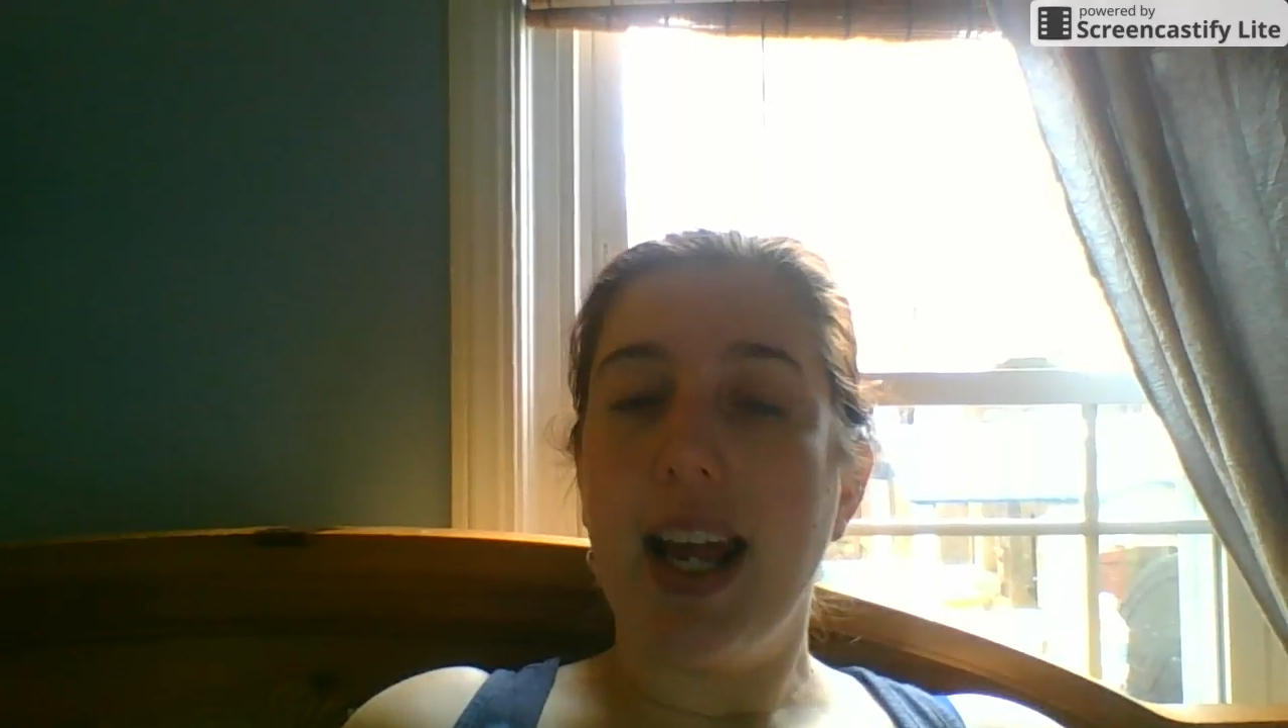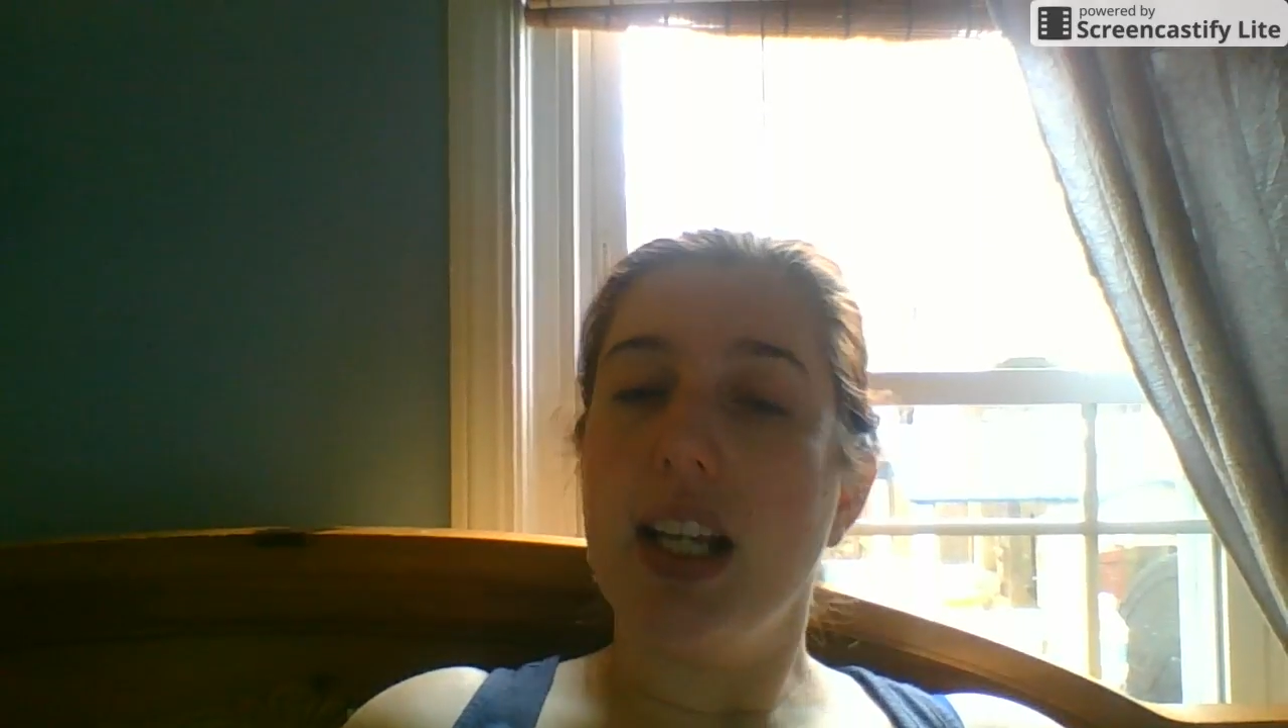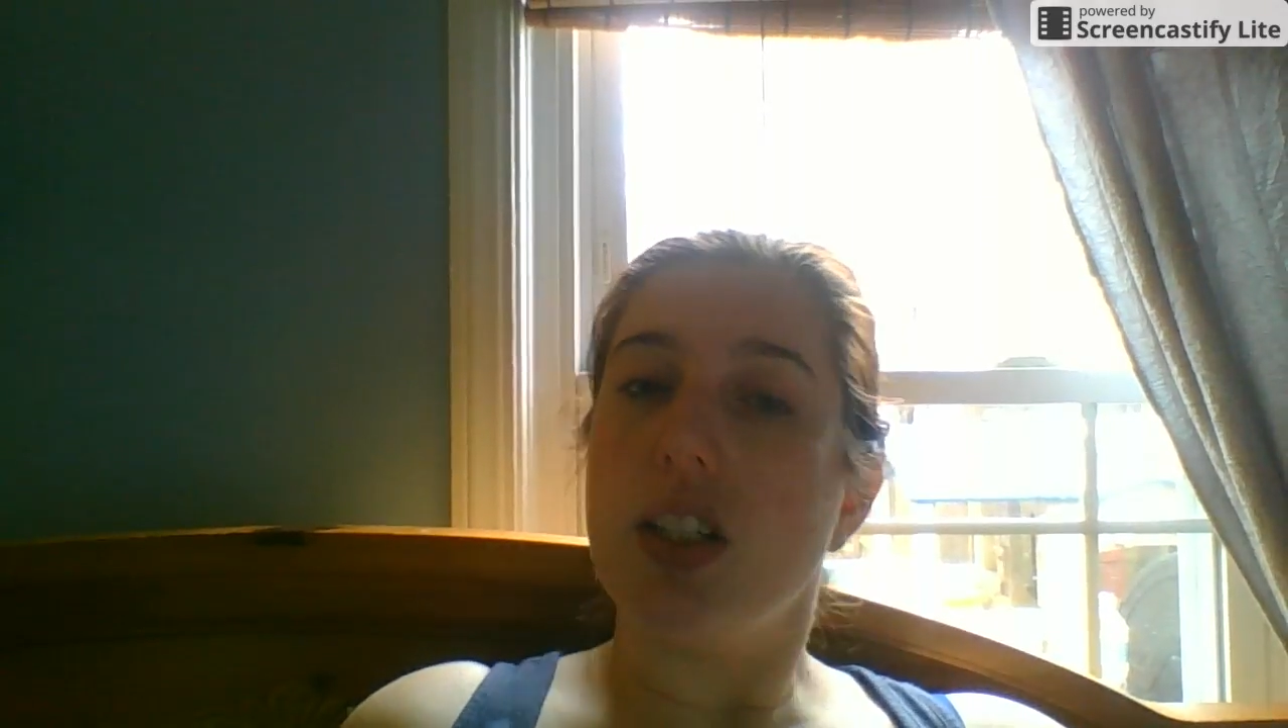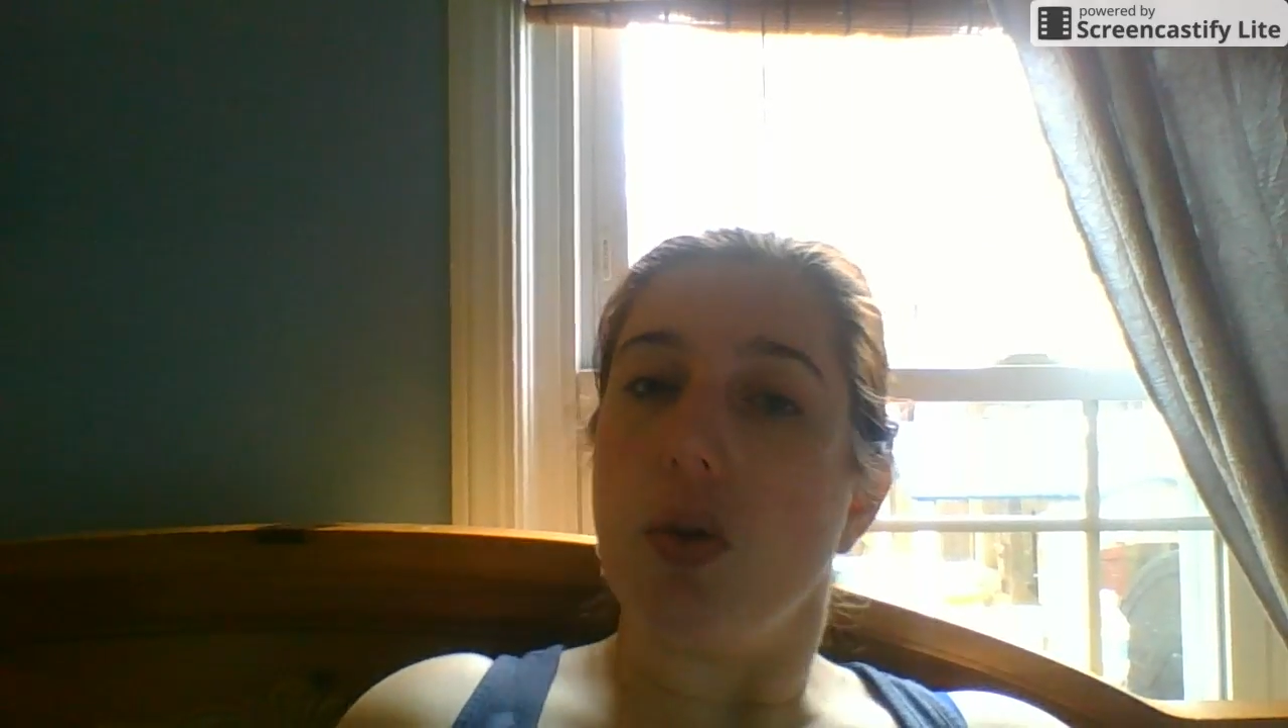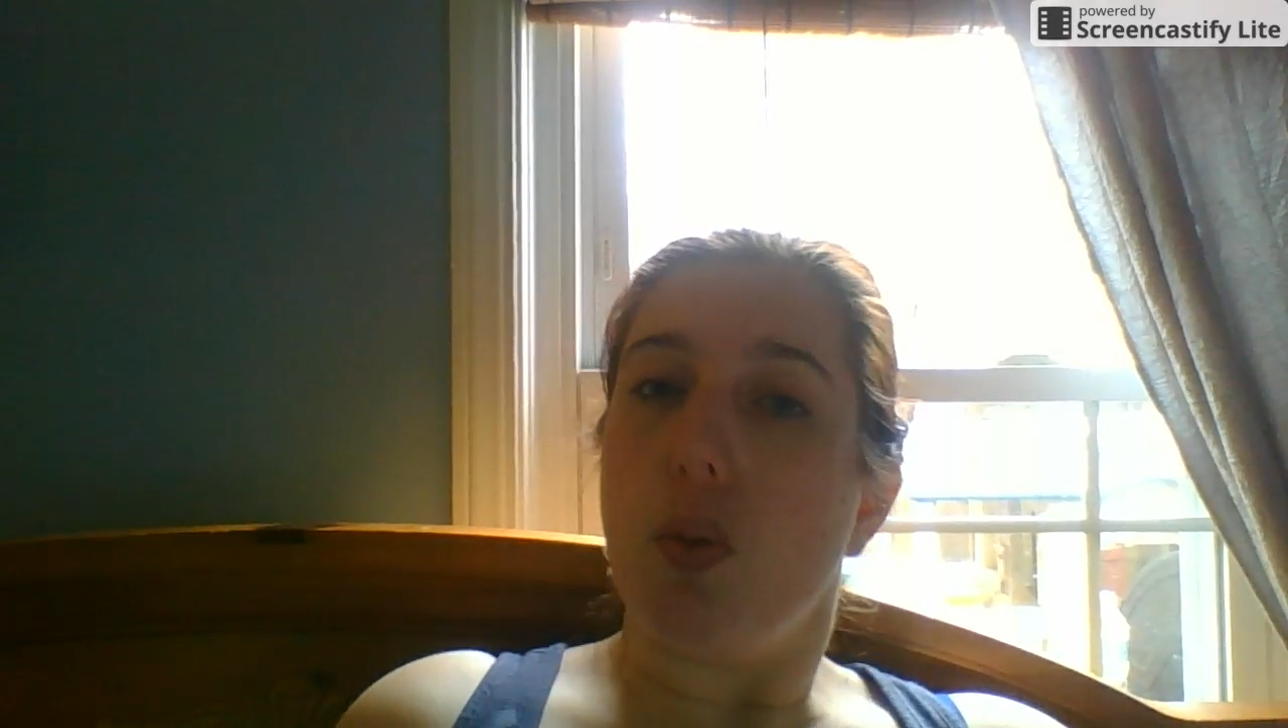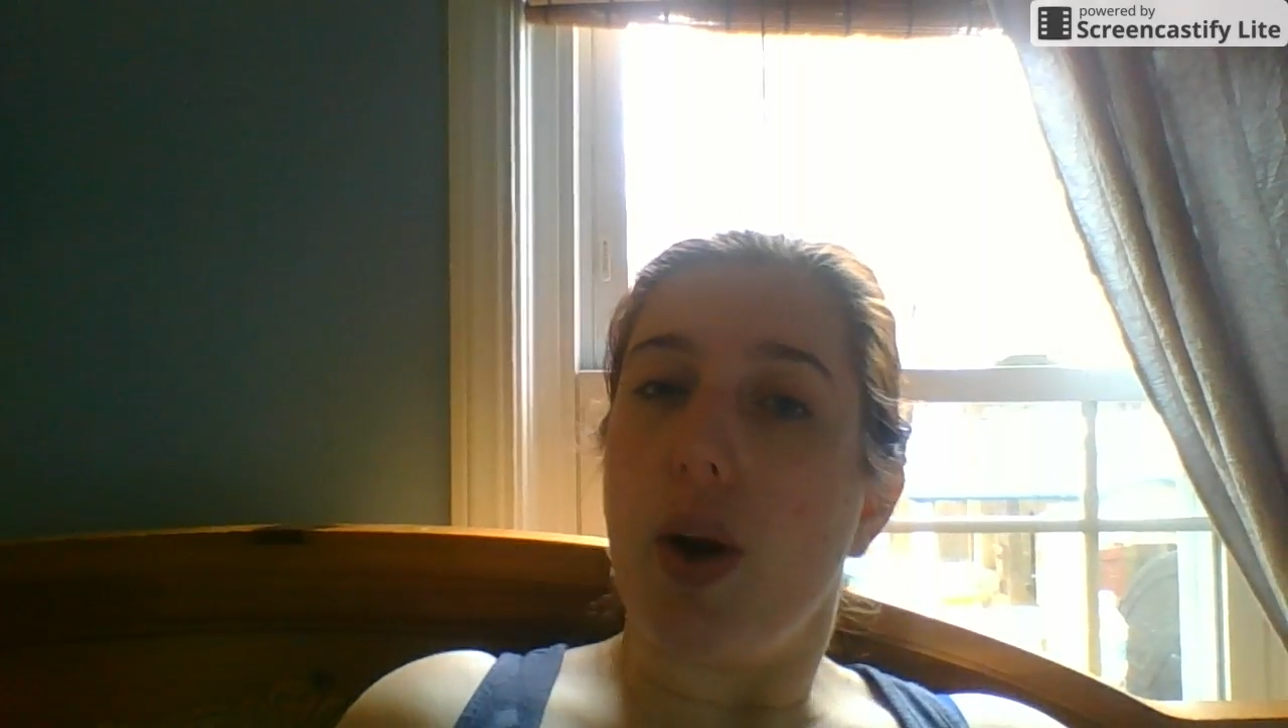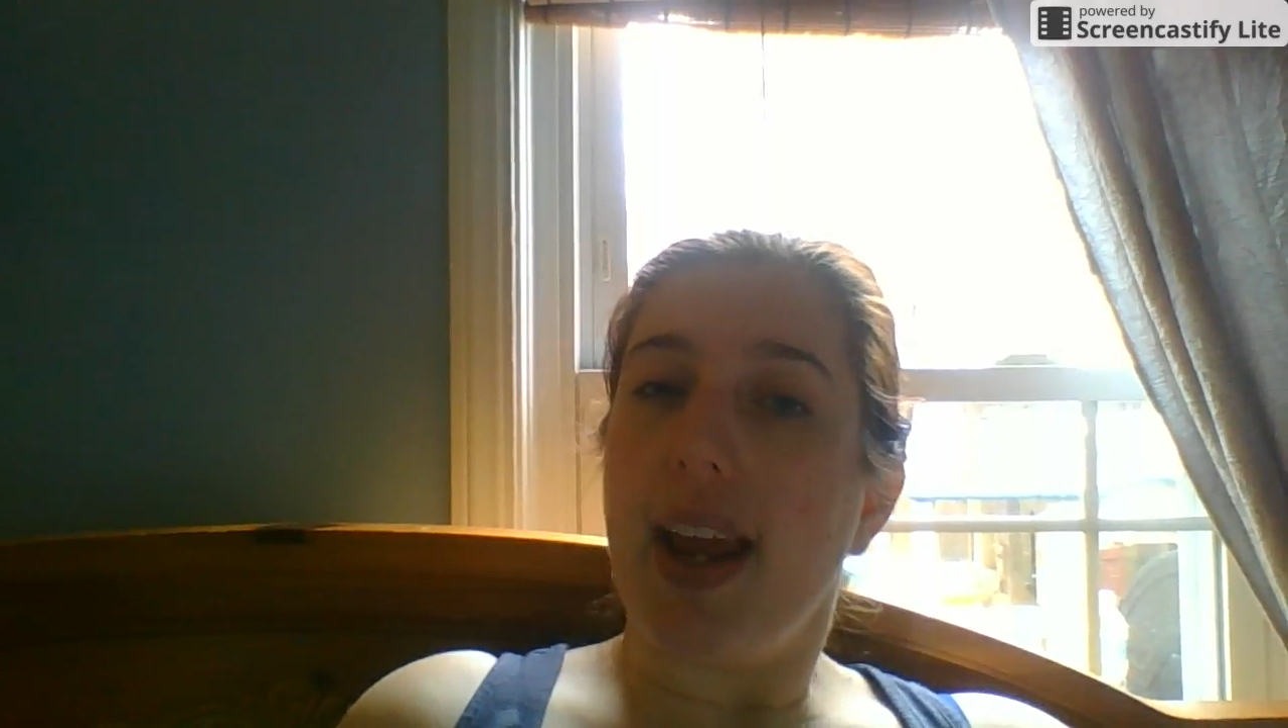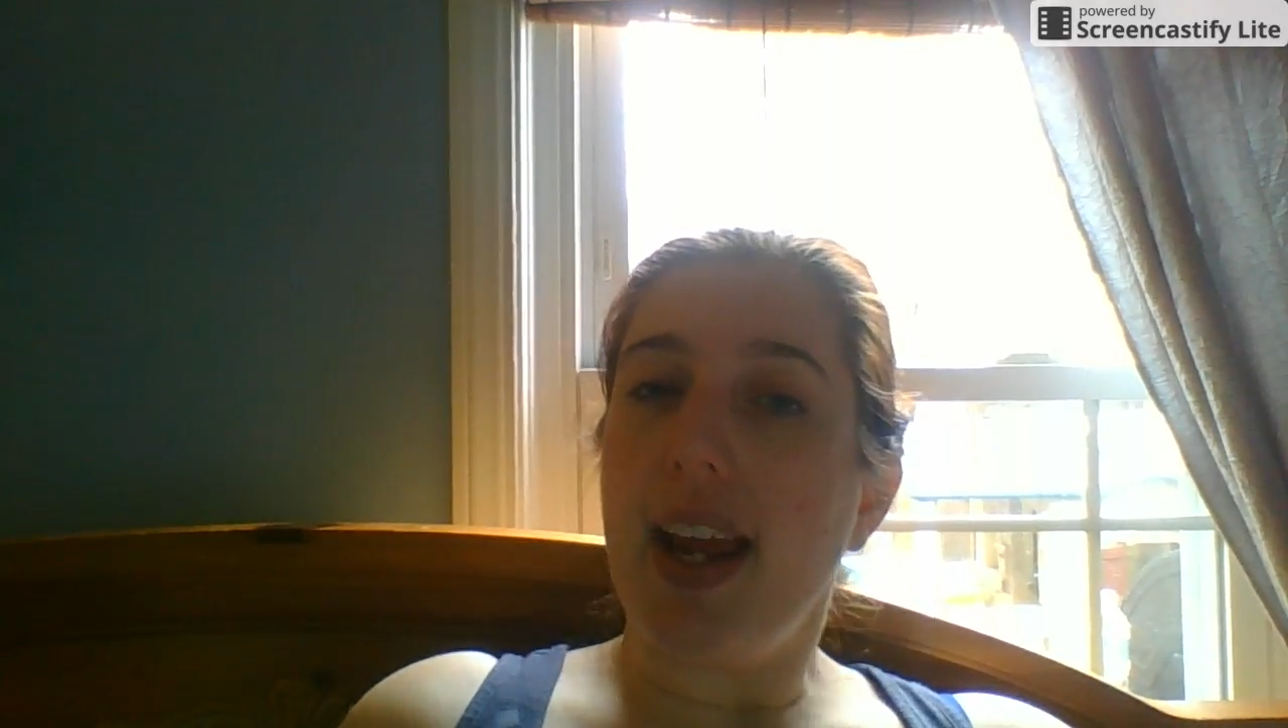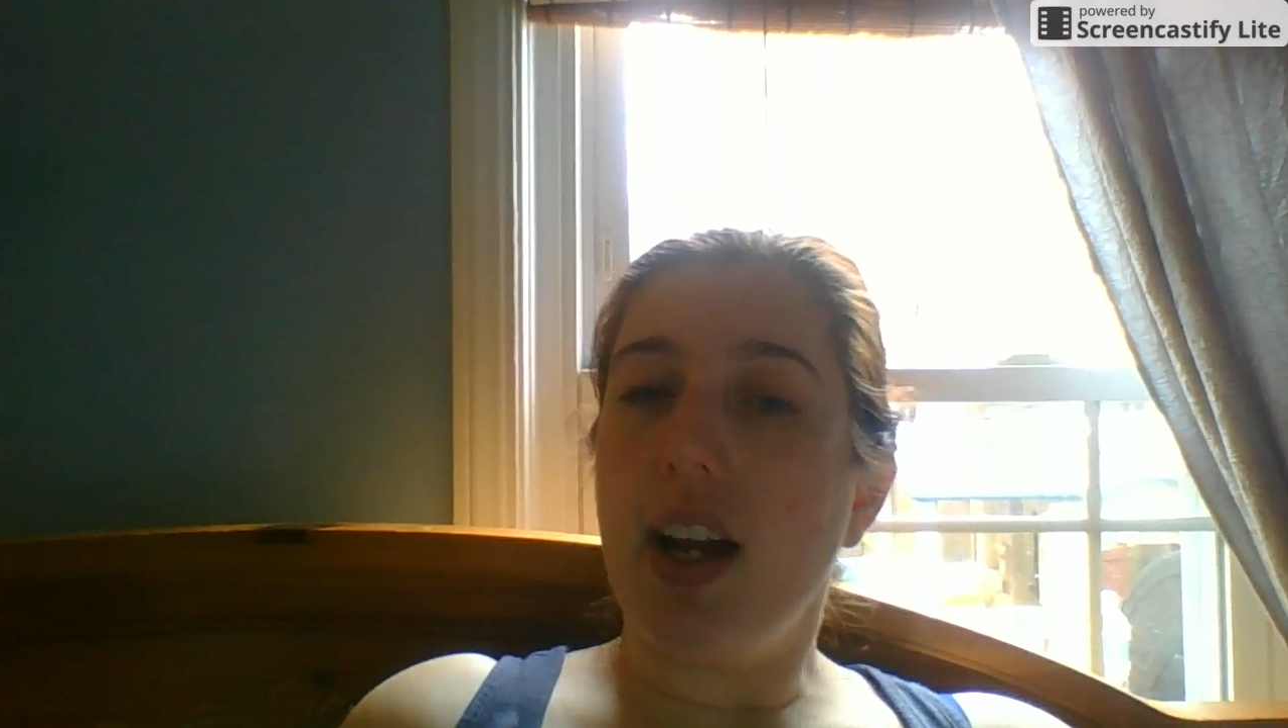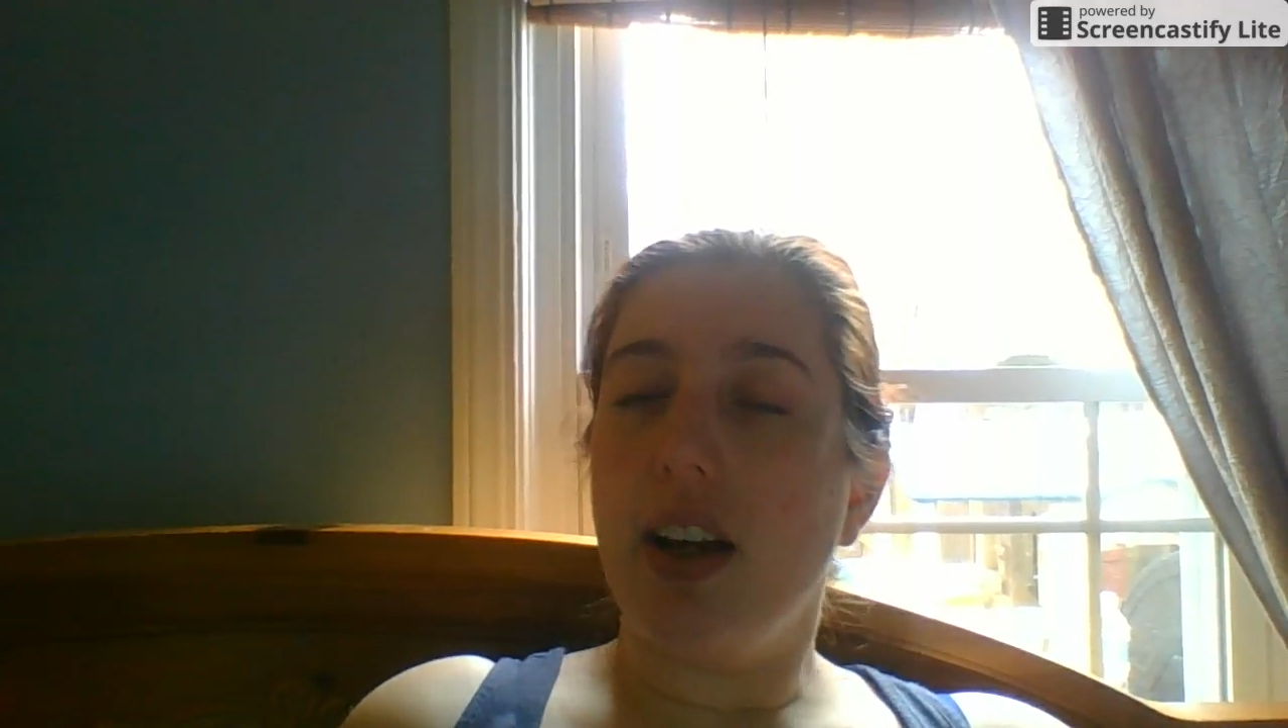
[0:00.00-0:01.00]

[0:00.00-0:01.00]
and it's a way